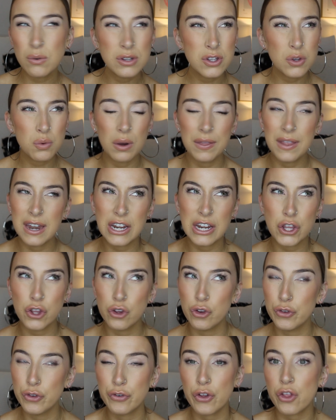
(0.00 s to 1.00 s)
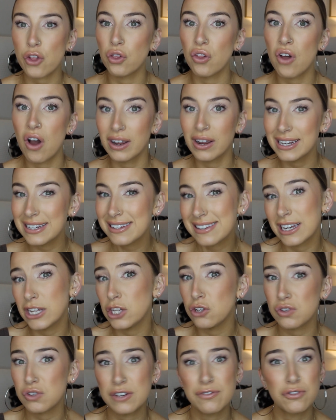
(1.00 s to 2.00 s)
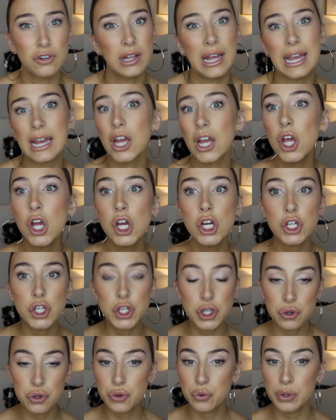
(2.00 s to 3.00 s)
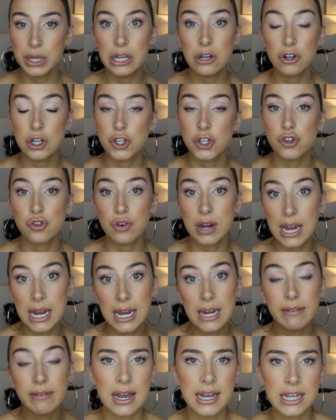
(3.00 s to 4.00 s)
was the one that I used for the longest. I used it for like 2-3 years straight.